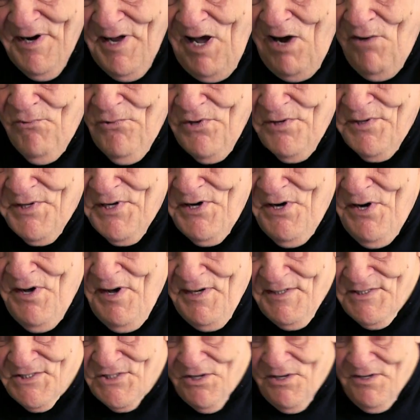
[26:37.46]
out really
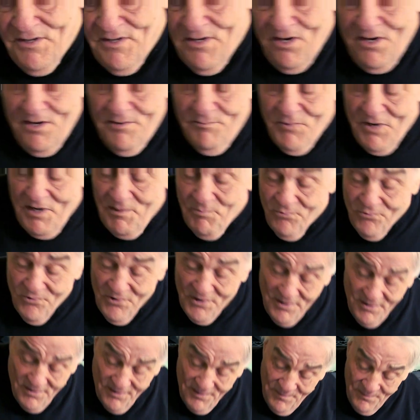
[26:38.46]
nice on my
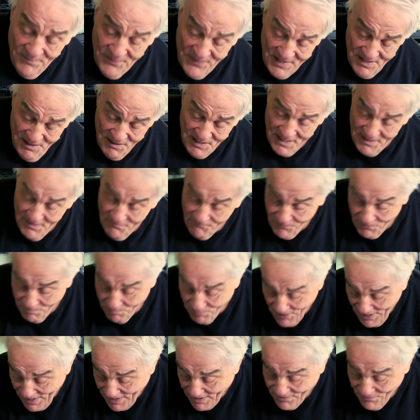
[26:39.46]
printer for
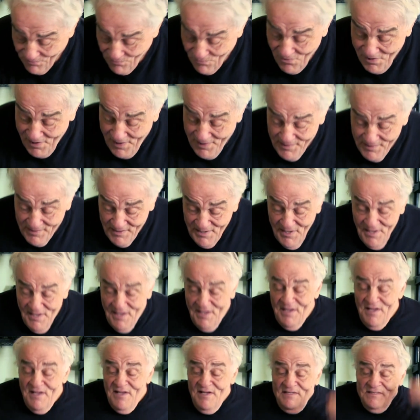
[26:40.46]
black and white.
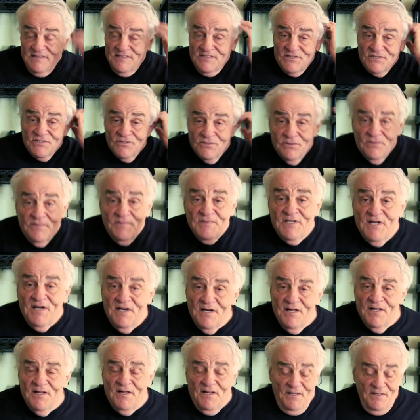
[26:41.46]
So
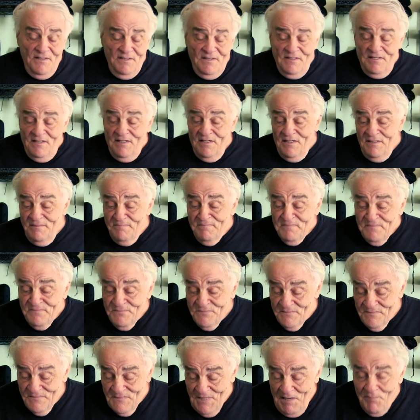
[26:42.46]

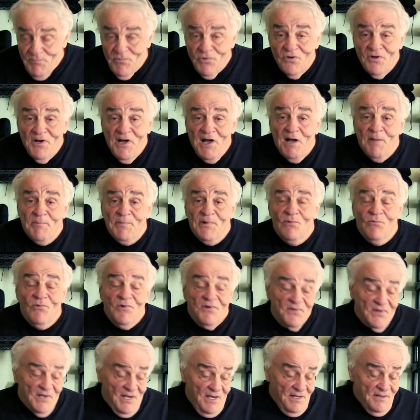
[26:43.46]
I'm real happy
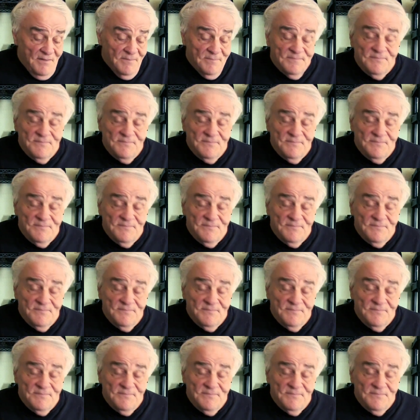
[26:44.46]
with that.